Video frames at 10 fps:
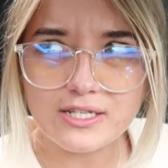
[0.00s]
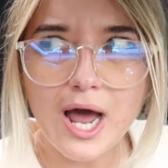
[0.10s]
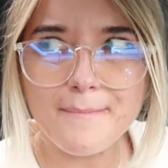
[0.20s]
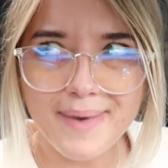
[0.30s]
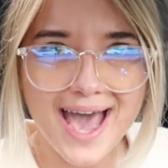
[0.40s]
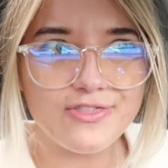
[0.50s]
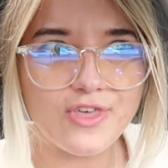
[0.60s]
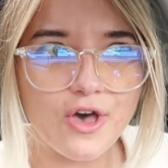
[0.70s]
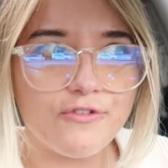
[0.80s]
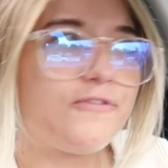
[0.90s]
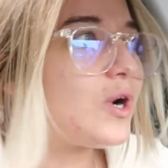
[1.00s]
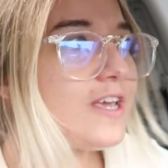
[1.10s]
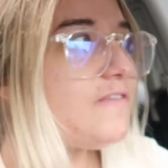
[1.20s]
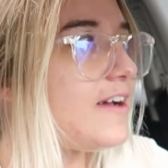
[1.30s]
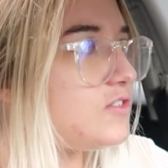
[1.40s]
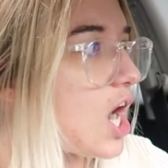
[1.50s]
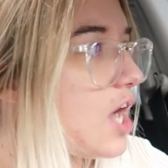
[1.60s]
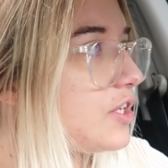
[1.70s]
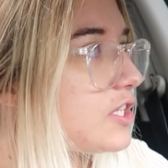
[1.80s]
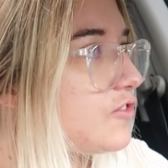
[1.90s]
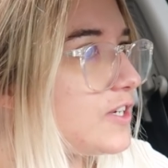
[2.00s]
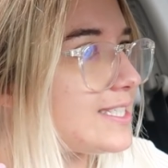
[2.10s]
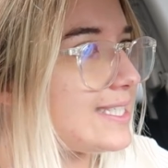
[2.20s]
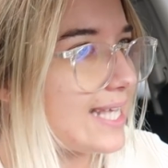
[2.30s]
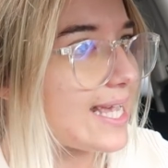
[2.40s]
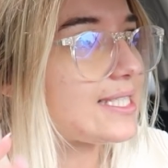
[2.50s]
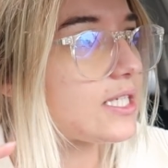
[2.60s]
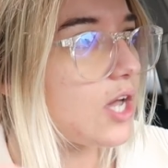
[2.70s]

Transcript: is not bad though. $45 for six